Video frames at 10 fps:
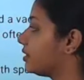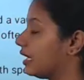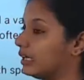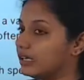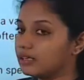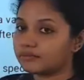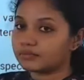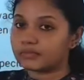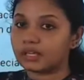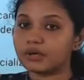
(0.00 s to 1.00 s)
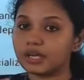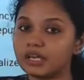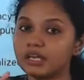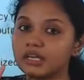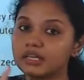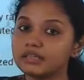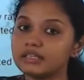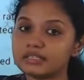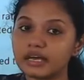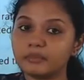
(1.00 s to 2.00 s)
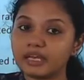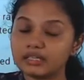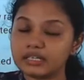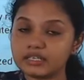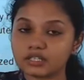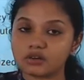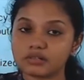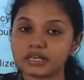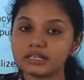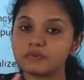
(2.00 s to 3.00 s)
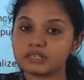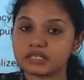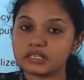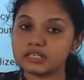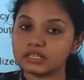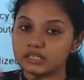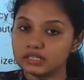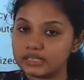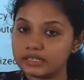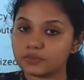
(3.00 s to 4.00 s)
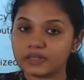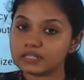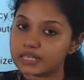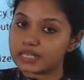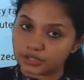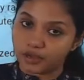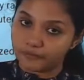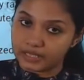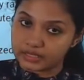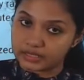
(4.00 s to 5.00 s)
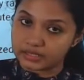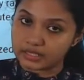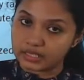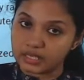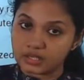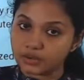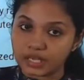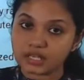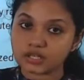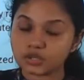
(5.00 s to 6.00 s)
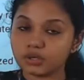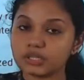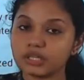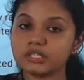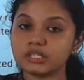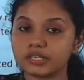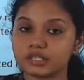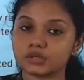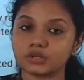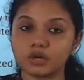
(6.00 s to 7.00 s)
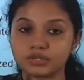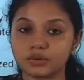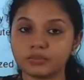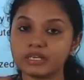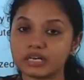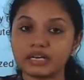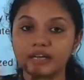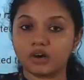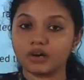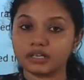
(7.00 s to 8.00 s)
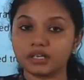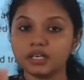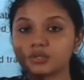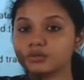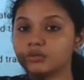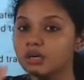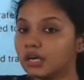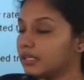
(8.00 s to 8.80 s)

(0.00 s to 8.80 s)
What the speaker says: of training. Okay, these courts are especially deals with the sexual offences. Okay, so the judges should also be trained accordingly to